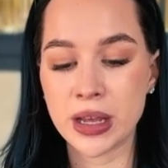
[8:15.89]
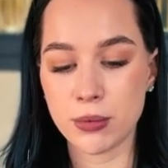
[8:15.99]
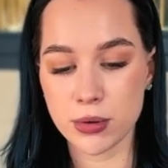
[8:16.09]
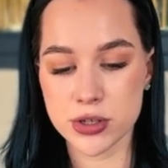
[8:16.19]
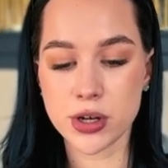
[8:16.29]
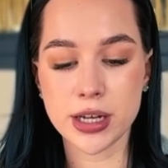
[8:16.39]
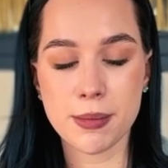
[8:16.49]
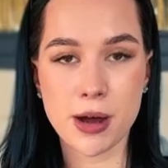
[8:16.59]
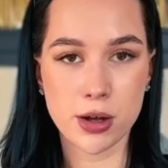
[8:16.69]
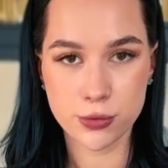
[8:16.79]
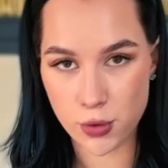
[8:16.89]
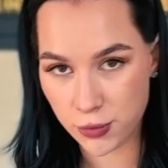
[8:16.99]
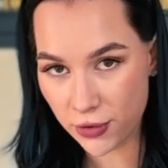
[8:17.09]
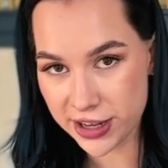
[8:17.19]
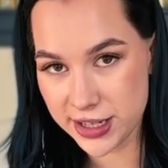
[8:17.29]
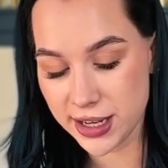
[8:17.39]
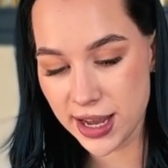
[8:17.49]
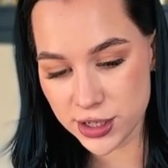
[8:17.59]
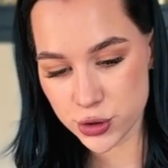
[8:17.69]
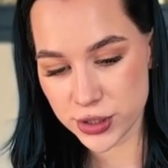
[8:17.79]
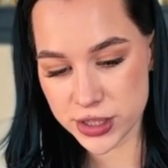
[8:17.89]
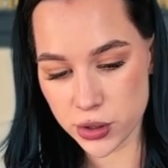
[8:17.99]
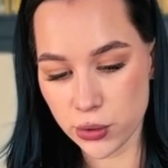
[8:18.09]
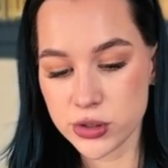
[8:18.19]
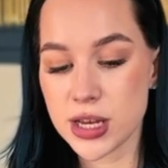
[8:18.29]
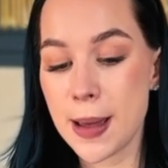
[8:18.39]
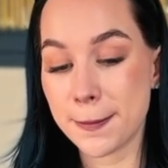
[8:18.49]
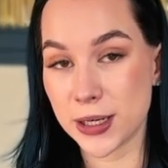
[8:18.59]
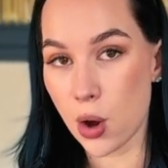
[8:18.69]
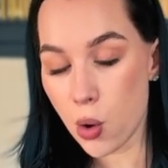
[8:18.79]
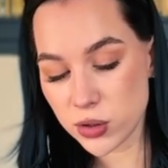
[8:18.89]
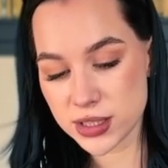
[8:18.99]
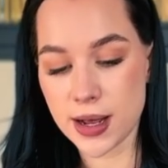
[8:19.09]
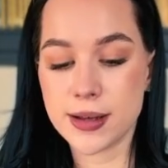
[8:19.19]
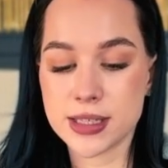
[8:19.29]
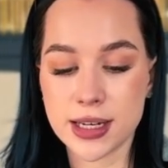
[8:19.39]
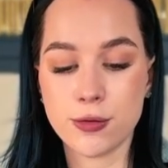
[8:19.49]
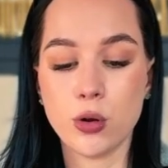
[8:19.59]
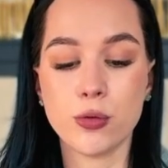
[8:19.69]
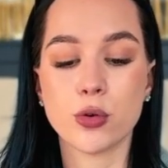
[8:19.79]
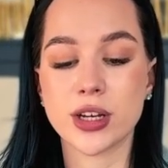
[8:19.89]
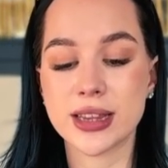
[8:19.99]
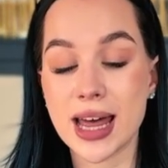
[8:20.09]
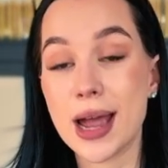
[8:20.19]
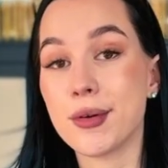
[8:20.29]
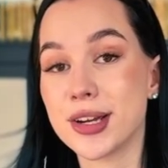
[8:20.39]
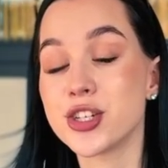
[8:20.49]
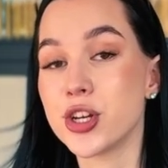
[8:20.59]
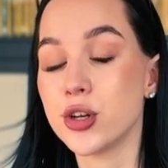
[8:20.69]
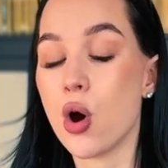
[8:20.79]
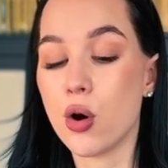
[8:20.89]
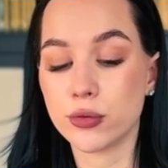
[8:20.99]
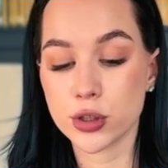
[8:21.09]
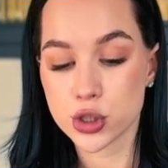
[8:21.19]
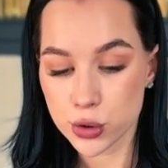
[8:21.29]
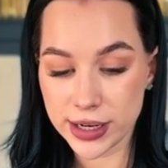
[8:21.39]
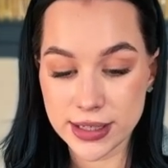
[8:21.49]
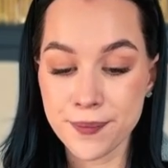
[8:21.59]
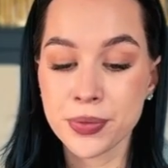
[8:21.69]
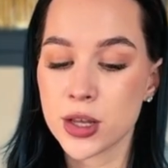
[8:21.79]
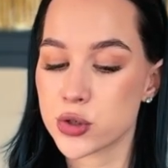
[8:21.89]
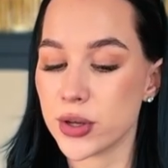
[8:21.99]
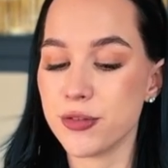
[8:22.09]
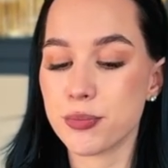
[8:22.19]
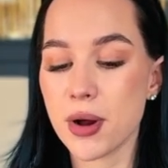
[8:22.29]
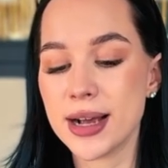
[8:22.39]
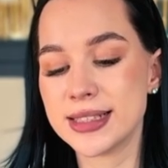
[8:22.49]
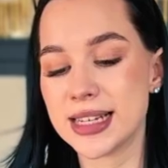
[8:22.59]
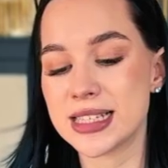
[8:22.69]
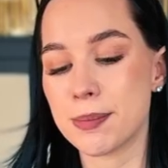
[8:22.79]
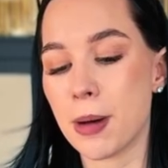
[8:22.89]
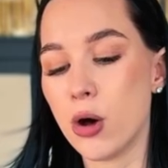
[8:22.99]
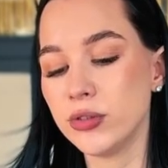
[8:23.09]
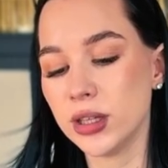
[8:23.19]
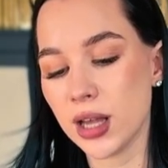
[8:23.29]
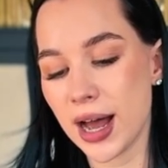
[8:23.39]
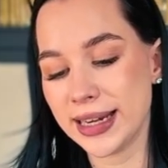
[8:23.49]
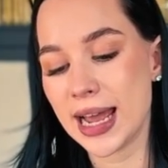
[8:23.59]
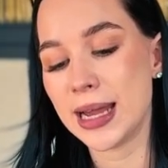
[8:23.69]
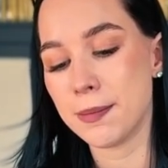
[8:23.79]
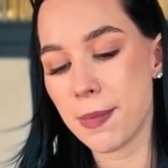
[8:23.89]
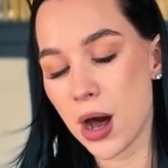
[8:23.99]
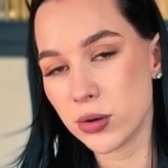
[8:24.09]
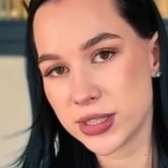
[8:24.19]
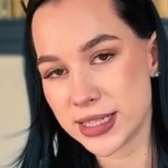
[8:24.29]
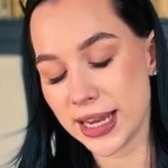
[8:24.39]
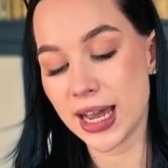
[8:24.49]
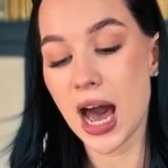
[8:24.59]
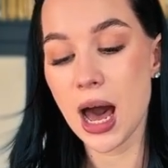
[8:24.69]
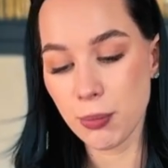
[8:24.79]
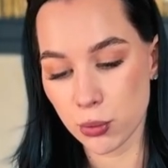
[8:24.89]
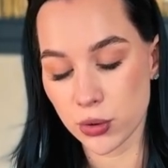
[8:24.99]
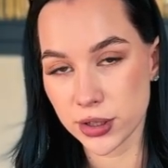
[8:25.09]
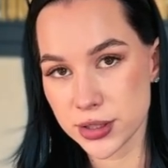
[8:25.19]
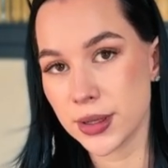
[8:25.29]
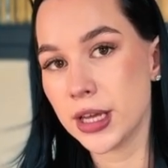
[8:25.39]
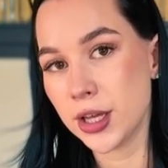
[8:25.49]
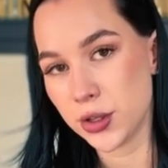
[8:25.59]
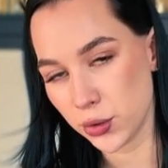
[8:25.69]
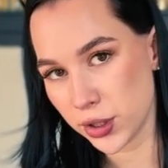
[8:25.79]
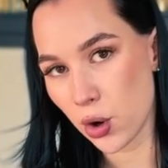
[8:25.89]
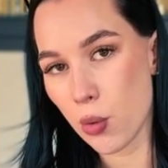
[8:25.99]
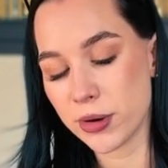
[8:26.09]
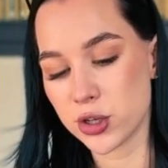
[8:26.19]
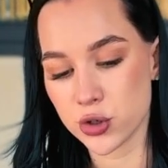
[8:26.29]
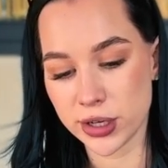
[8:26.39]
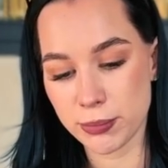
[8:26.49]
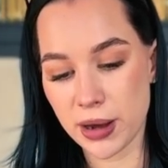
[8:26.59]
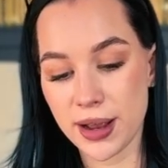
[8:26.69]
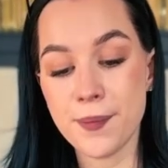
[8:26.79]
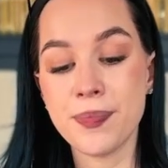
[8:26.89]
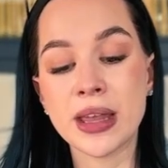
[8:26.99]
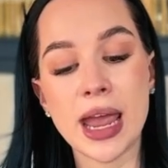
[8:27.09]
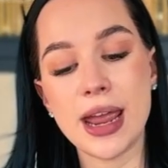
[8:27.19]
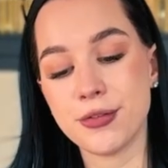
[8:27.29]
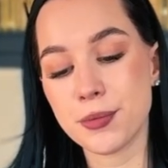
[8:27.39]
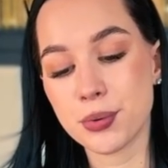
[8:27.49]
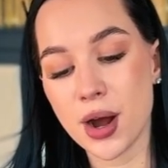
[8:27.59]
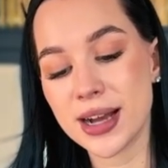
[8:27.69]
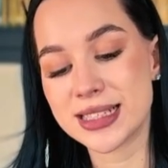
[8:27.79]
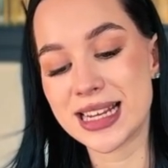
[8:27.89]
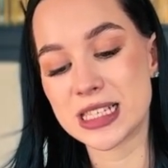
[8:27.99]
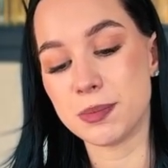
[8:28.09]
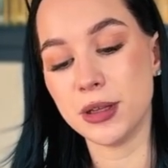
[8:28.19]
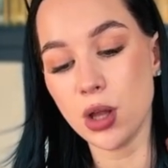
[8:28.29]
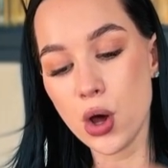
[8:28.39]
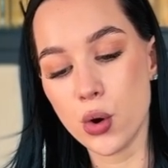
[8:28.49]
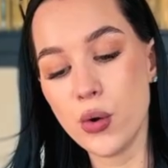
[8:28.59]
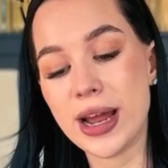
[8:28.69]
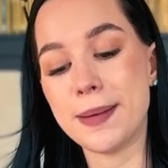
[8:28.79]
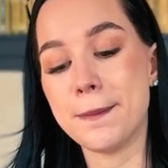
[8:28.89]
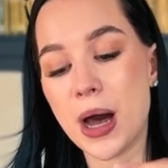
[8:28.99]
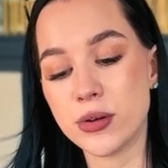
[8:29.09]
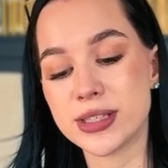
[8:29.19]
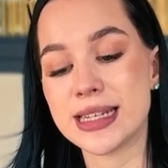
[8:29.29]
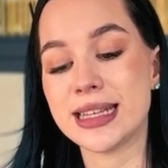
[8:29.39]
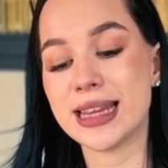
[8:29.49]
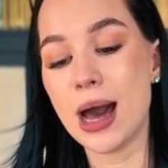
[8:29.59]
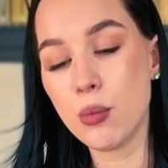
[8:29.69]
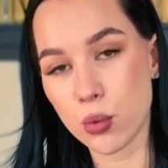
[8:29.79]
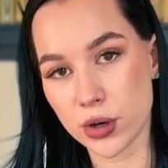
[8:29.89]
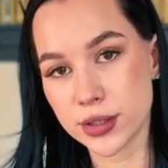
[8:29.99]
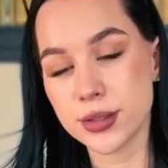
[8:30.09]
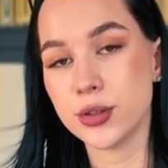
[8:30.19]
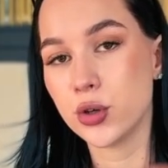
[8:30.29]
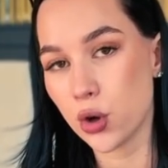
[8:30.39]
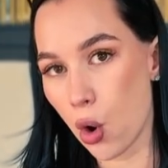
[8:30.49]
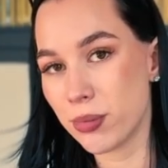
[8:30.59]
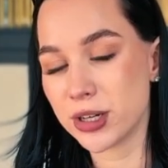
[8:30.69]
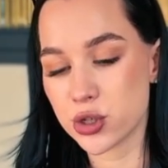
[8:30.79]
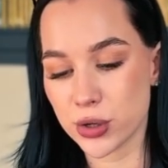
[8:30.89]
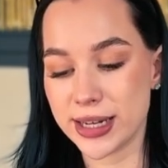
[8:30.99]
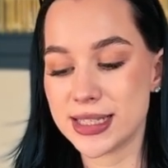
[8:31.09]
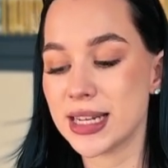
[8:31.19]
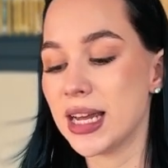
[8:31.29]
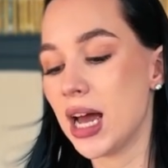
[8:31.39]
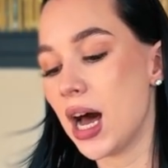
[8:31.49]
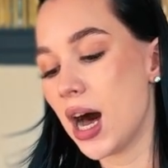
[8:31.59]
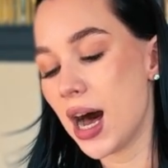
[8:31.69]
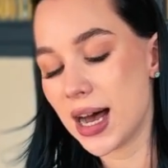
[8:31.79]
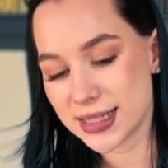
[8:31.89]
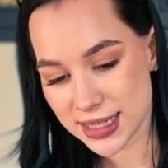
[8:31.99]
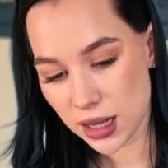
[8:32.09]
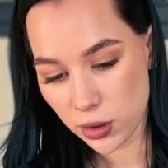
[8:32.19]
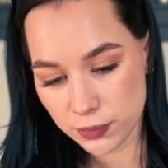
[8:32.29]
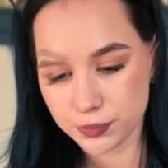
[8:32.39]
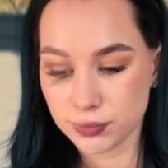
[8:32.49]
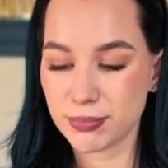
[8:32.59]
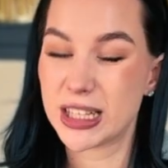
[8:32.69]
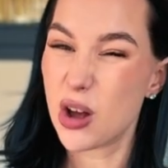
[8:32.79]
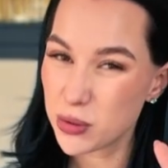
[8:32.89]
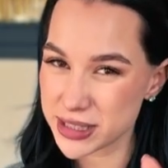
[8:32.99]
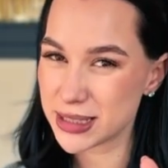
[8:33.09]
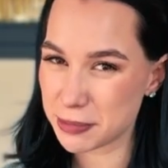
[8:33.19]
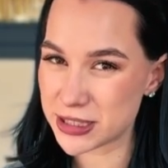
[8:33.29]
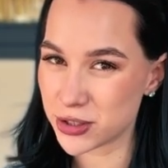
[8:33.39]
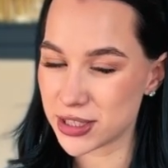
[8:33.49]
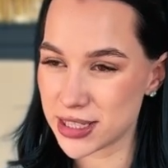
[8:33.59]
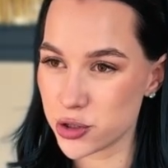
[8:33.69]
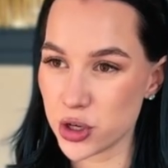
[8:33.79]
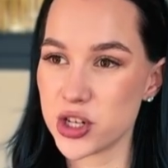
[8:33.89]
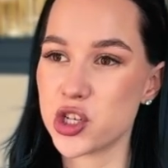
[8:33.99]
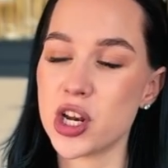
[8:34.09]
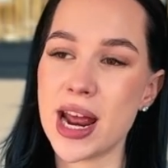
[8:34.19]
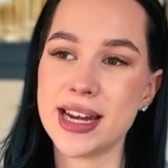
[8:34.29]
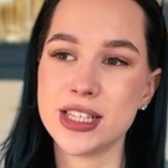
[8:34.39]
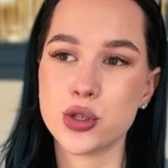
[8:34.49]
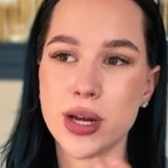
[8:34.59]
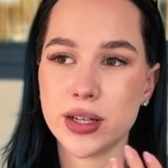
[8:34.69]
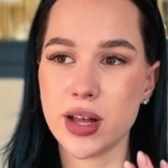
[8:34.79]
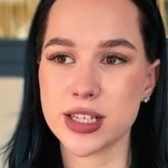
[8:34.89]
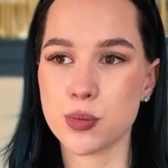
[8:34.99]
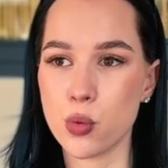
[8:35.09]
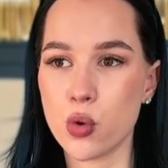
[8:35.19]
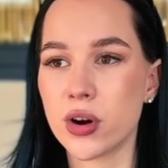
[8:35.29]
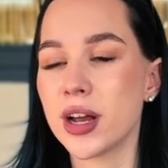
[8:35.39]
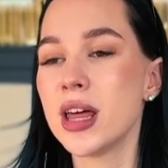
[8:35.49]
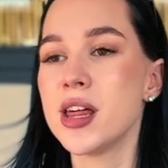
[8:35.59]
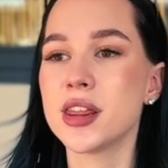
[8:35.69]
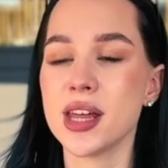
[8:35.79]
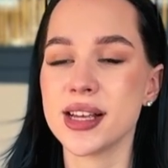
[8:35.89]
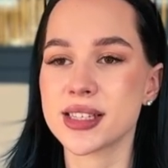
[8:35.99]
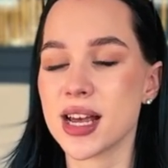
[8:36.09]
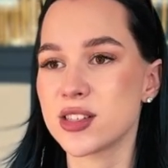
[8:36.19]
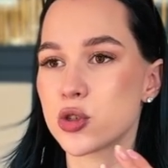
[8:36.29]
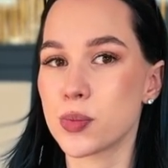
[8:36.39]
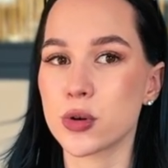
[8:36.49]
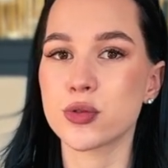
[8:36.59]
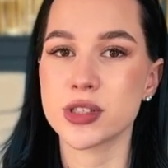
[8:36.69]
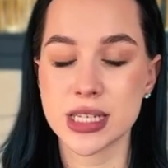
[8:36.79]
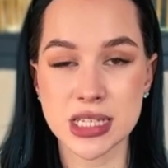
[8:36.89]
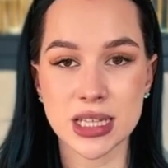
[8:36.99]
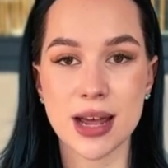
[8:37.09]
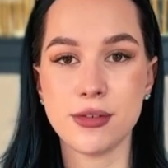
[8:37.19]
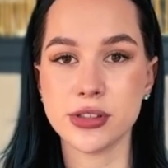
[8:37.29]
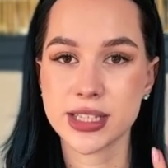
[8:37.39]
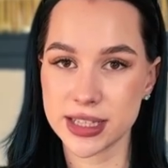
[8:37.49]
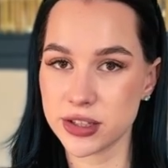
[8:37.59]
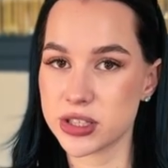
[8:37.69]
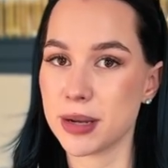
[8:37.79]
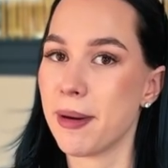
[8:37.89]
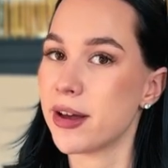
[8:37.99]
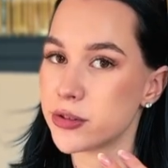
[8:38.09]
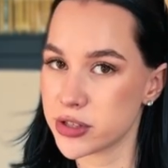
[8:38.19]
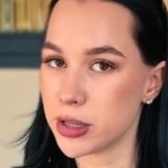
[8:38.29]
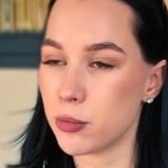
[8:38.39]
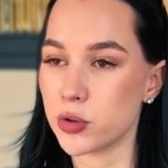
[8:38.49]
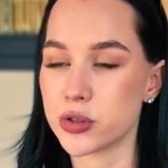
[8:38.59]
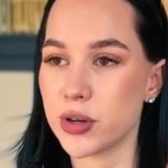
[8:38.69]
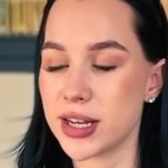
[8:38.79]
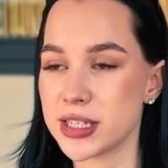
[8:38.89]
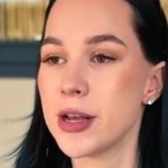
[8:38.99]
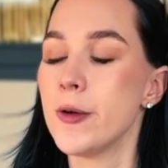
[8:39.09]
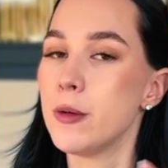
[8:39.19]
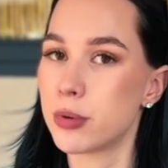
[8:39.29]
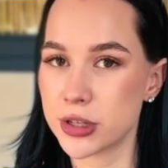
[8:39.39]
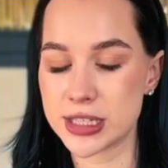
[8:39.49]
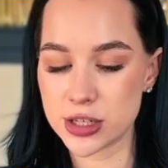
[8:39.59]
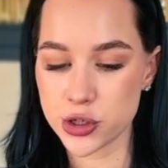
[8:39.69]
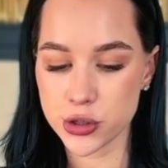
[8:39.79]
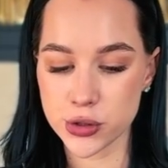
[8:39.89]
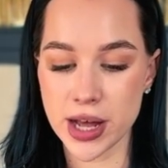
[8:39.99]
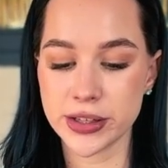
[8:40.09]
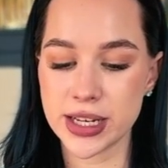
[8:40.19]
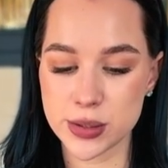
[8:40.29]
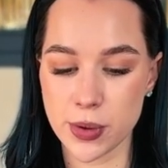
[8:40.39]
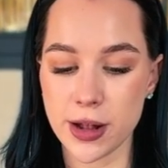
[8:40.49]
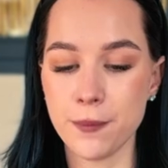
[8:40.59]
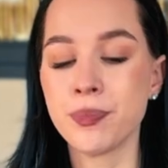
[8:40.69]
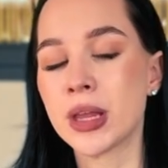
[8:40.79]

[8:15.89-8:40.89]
We were talking about for finding entry zones, but also, second of all, for the direction of trade. So if price is above the line and bouncing upward, you can open a trade buy. If price is below and bouncing downward, you can open a trade sell. But also depends on the situation and need to analyze more things as the support resistance levels, candlestick patterns, and more. So guys, put attention to that as well.